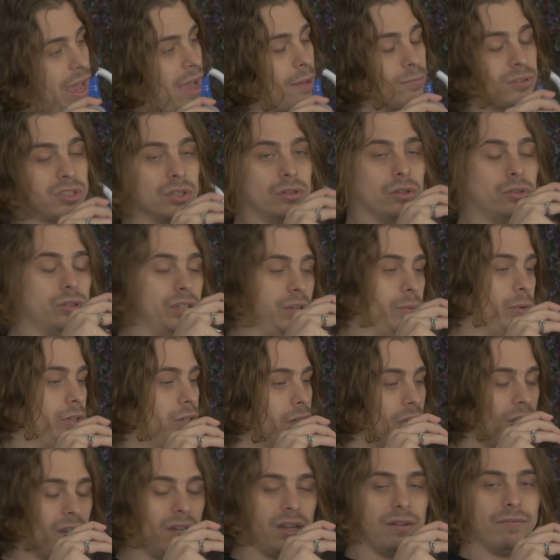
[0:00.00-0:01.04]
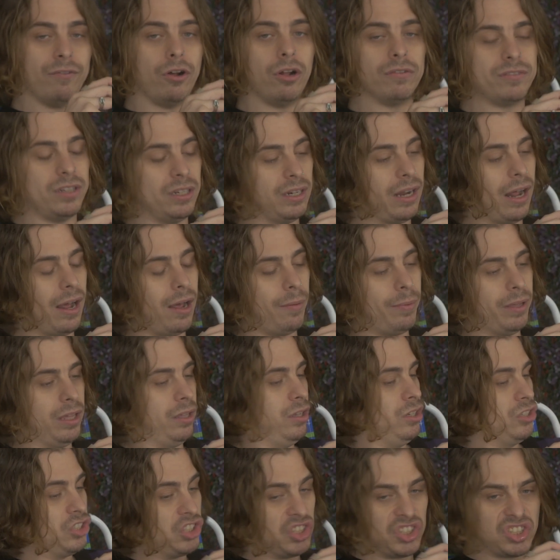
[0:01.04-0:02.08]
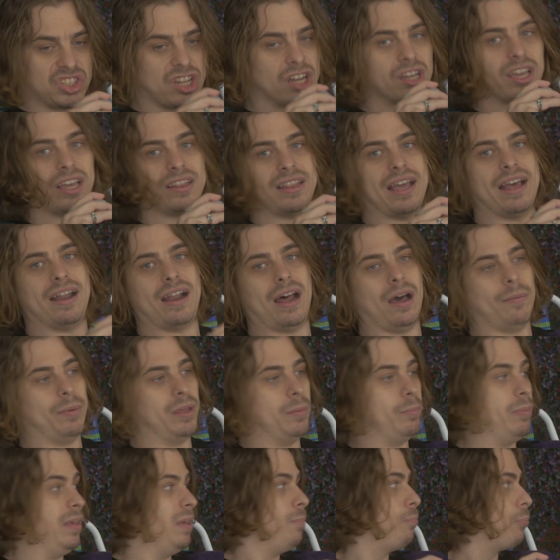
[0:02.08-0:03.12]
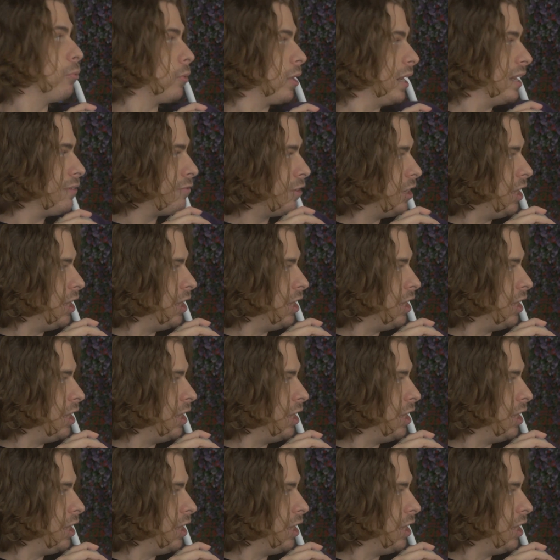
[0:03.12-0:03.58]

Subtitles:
Absolutely. When you're getting involved in a hobby, suck at that hobby. Be brave